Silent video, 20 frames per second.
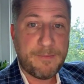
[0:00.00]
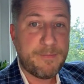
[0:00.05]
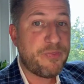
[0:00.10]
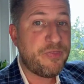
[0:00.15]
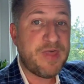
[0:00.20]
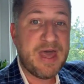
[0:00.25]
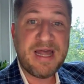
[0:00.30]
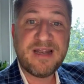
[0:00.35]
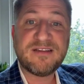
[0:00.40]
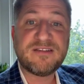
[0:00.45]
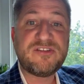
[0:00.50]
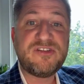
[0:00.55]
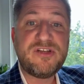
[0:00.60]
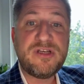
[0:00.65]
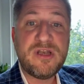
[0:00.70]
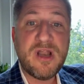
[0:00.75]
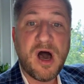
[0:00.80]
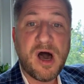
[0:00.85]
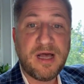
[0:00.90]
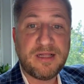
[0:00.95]
that is
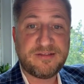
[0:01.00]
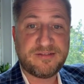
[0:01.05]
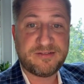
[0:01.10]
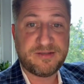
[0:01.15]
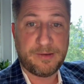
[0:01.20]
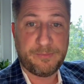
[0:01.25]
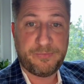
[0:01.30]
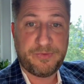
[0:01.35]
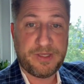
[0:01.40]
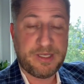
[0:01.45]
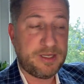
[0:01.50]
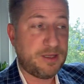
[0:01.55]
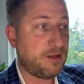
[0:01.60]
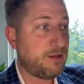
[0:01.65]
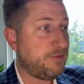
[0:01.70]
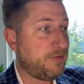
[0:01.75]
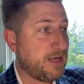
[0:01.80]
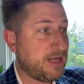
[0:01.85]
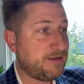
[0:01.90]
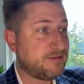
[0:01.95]
not something
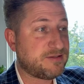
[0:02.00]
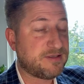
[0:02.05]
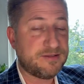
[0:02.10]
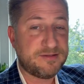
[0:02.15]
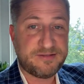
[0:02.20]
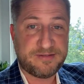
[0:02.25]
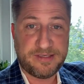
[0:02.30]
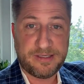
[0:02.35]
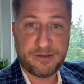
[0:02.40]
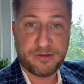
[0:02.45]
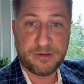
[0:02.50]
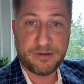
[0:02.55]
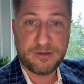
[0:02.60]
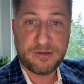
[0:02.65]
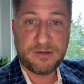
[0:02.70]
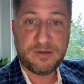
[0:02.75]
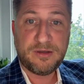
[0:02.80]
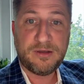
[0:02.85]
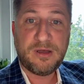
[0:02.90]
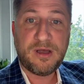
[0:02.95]
that is considered
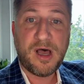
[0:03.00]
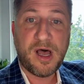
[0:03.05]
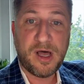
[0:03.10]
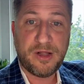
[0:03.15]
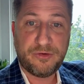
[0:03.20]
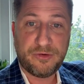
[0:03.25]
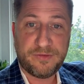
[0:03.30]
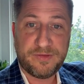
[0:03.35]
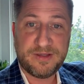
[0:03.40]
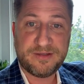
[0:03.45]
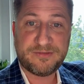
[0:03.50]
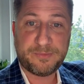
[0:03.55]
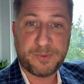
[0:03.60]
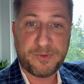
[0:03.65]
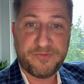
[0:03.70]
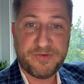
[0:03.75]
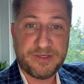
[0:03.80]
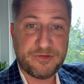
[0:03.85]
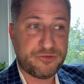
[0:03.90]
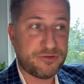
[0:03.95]
under this
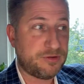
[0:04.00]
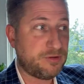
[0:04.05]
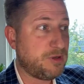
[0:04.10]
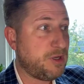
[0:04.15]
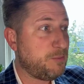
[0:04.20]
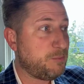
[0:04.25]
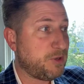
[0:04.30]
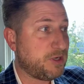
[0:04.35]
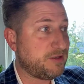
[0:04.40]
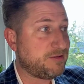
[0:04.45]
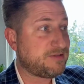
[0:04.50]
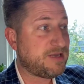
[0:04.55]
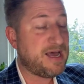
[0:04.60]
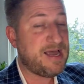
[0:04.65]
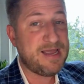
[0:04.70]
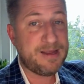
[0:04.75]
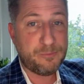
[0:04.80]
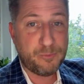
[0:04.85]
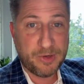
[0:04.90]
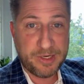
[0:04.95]
provision because
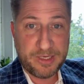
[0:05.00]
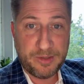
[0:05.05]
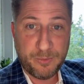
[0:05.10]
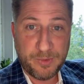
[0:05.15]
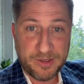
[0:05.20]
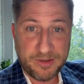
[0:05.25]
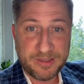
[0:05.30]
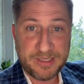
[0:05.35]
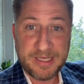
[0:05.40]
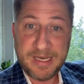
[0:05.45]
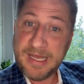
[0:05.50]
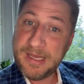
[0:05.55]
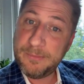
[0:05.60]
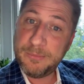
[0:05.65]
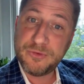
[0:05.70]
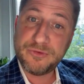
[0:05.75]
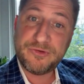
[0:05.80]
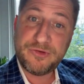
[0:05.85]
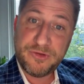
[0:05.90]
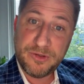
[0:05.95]
I am ready, willing, and
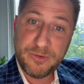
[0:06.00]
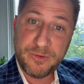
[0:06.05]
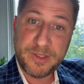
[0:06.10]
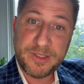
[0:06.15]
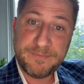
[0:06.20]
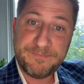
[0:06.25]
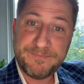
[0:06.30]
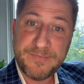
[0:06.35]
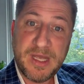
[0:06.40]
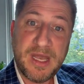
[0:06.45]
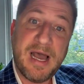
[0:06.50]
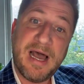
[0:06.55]
able to do it.